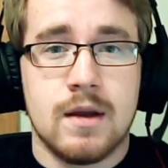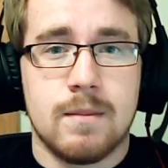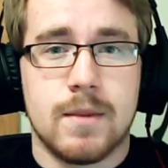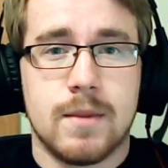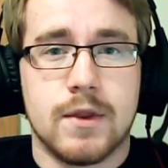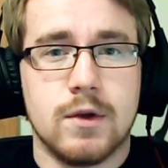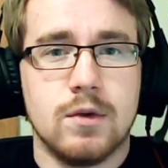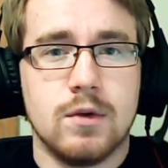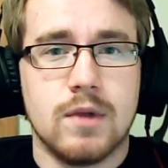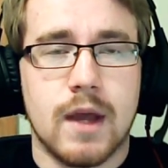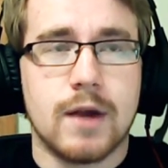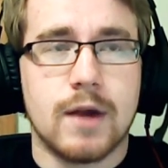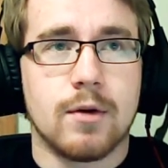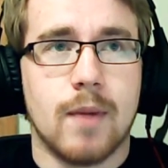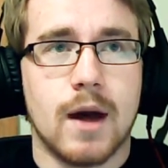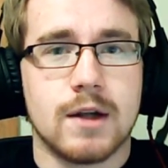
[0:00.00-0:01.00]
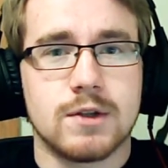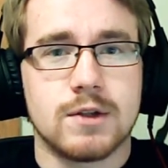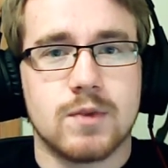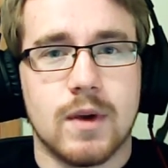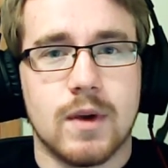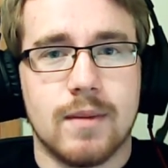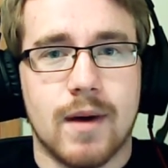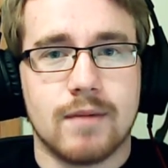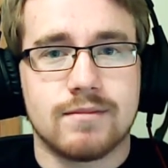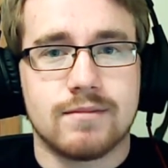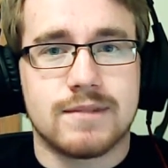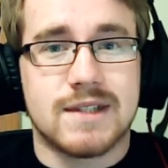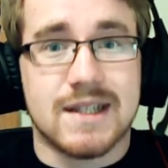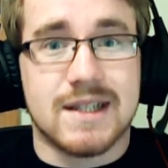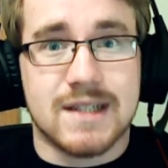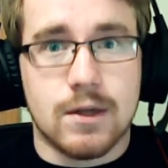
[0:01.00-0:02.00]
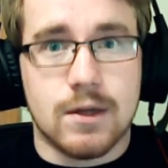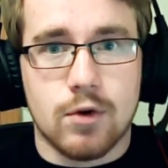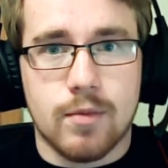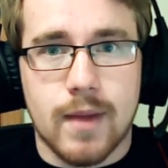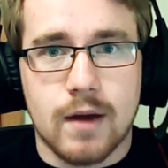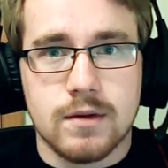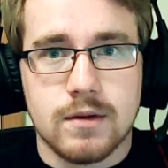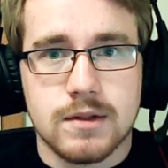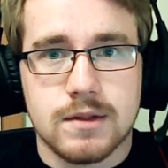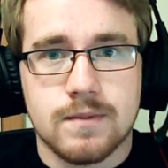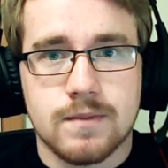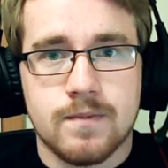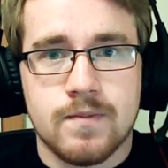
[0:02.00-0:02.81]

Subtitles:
but the new lighter models weighed about 600 pounds.